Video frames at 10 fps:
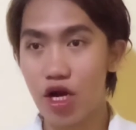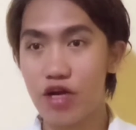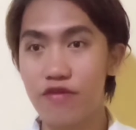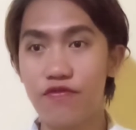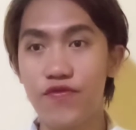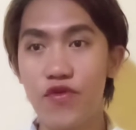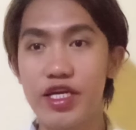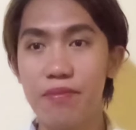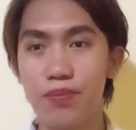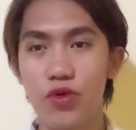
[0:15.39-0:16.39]
are 4
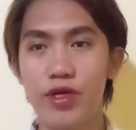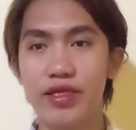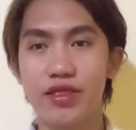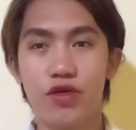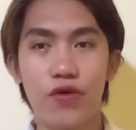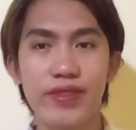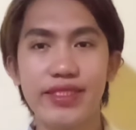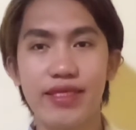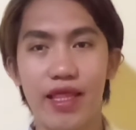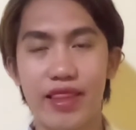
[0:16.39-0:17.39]
important
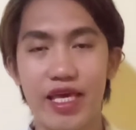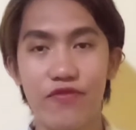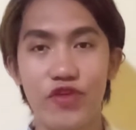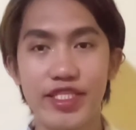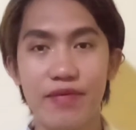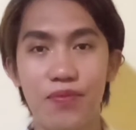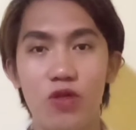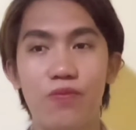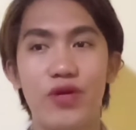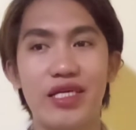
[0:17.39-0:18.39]
goal-setting
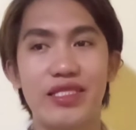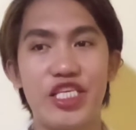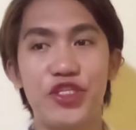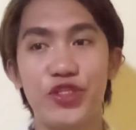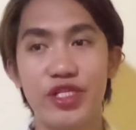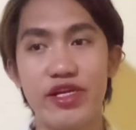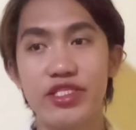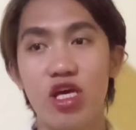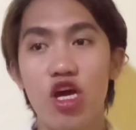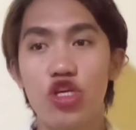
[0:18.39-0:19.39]
principle practitioners